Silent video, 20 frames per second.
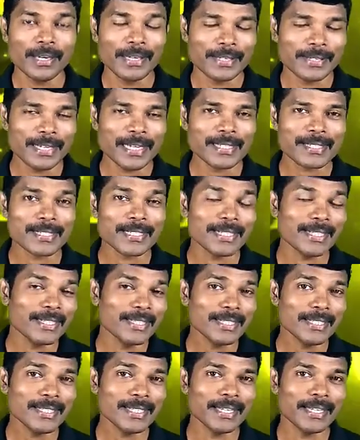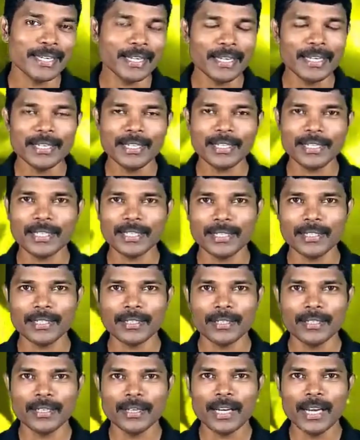Yes, it is green in color.